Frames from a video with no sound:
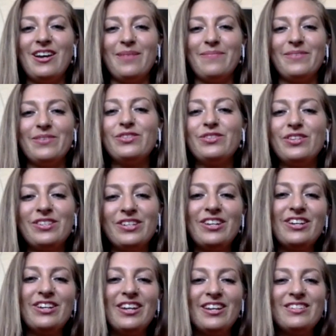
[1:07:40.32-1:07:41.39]
You're such a
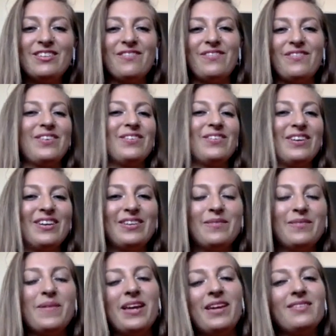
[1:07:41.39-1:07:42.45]
good interviewer. You
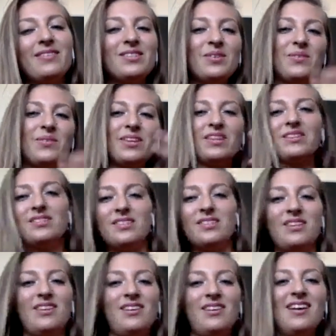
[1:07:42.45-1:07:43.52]
make it so
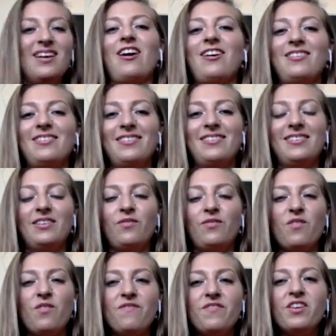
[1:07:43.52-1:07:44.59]
easy to
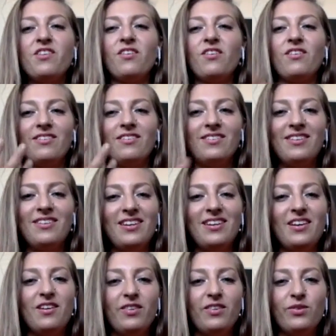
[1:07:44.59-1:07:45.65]
reveal
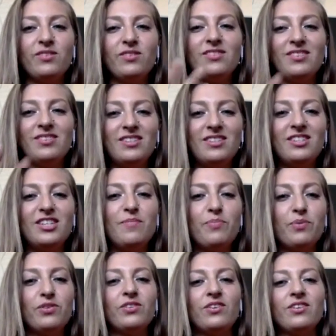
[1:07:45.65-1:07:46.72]
those deeper,
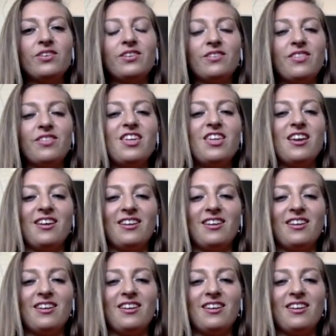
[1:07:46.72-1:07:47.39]
darker things.